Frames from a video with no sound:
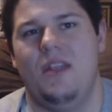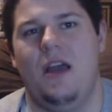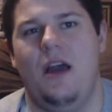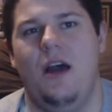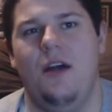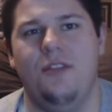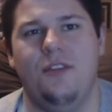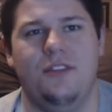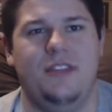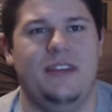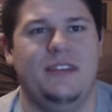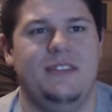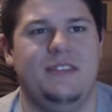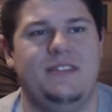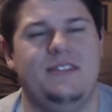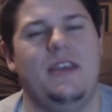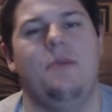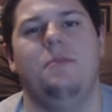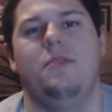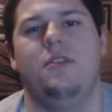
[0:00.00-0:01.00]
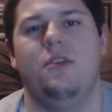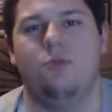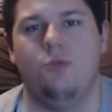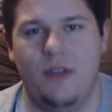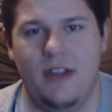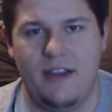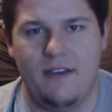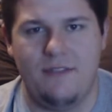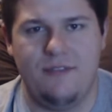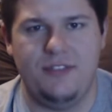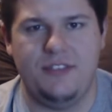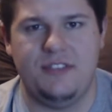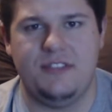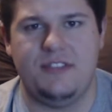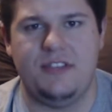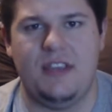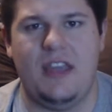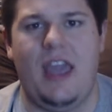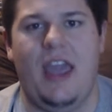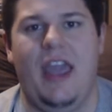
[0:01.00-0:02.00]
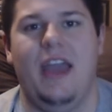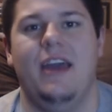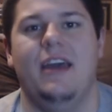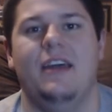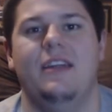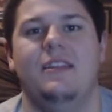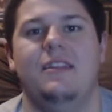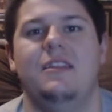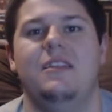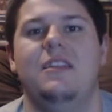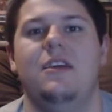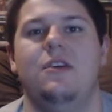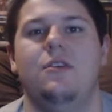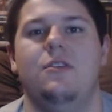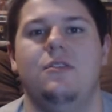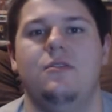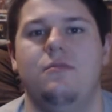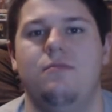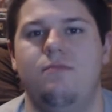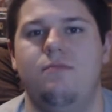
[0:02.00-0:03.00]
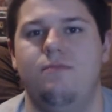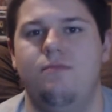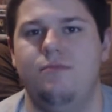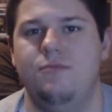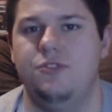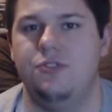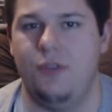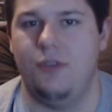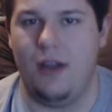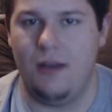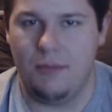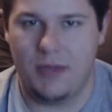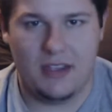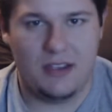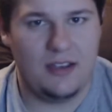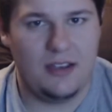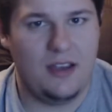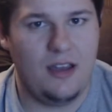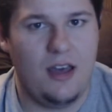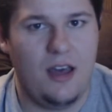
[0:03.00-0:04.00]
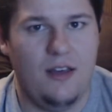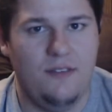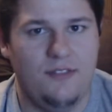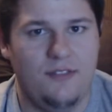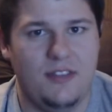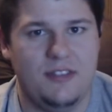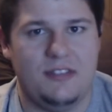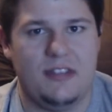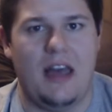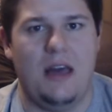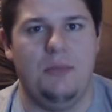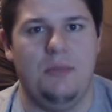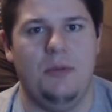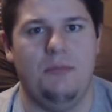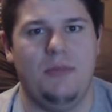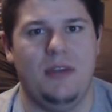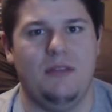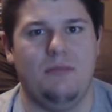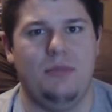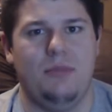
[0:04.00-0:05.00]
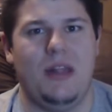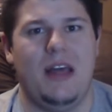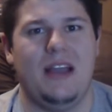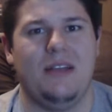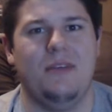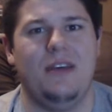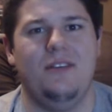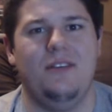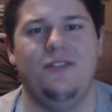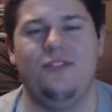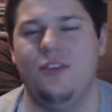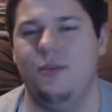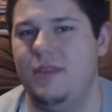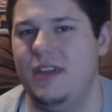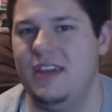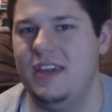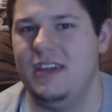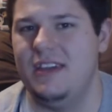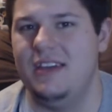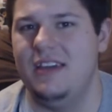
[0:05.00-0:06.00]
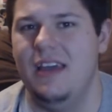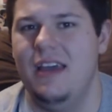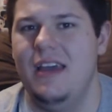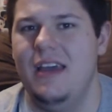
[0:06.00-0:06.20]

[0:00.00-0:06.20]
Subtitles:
other than some of the riffs and the drumming of this album being black metal, for me,